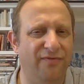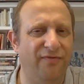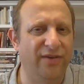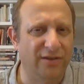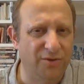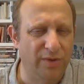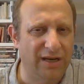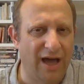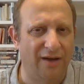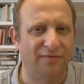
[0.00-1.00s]
filled with
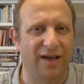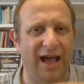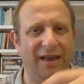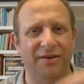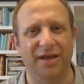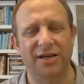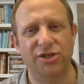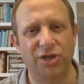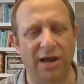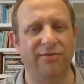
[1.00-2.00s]
love and
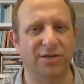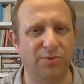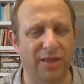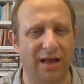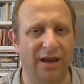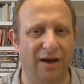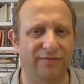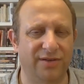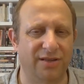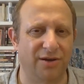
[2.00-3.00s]
generous with her love
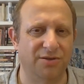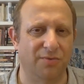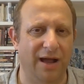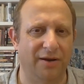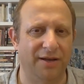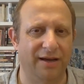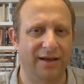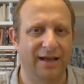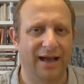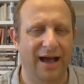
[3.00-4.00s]
to those around her.
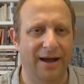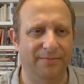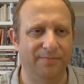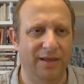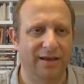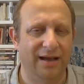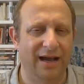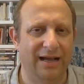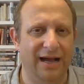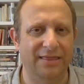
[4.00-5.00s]

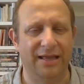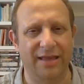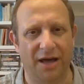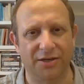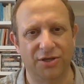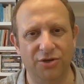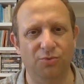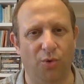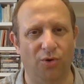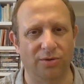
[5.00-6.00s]
And then the other two
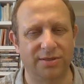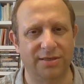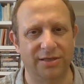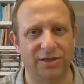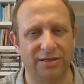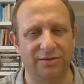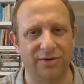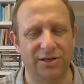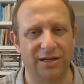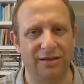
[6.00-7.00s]
wards that she's
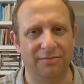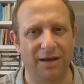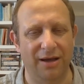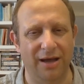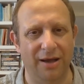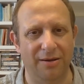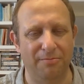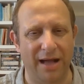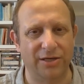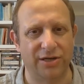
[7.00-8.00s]
originally
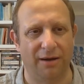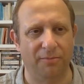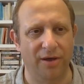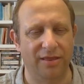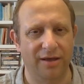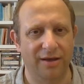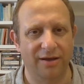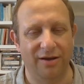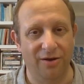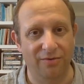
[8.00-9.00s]
matched up with,
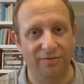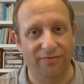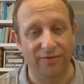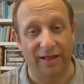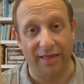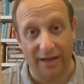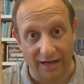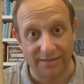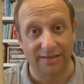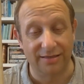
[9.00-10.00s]
who they're
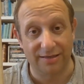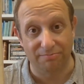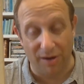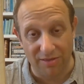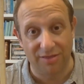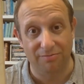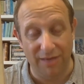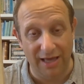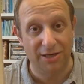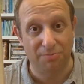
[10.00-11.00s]
cousins, and
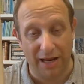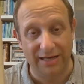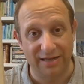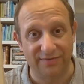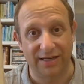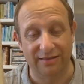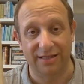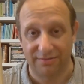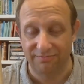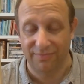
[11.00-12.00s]
each plaintiffs in this